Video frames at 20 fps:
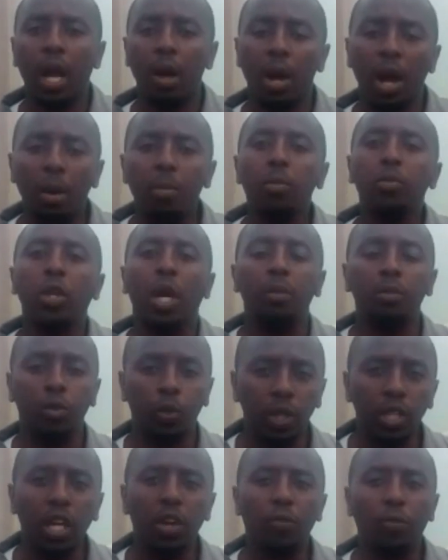I'm
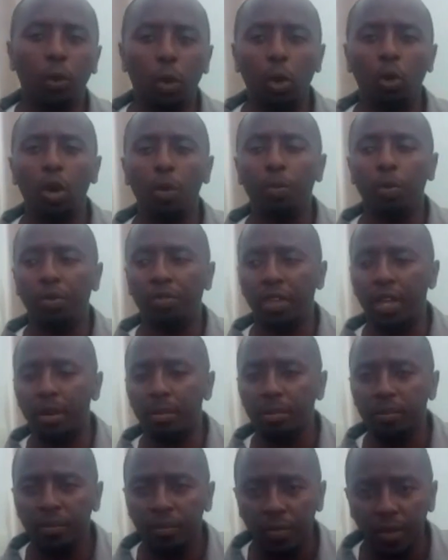doing a follow-up with
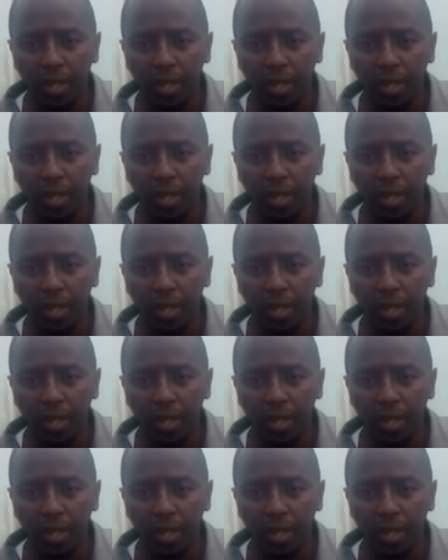them.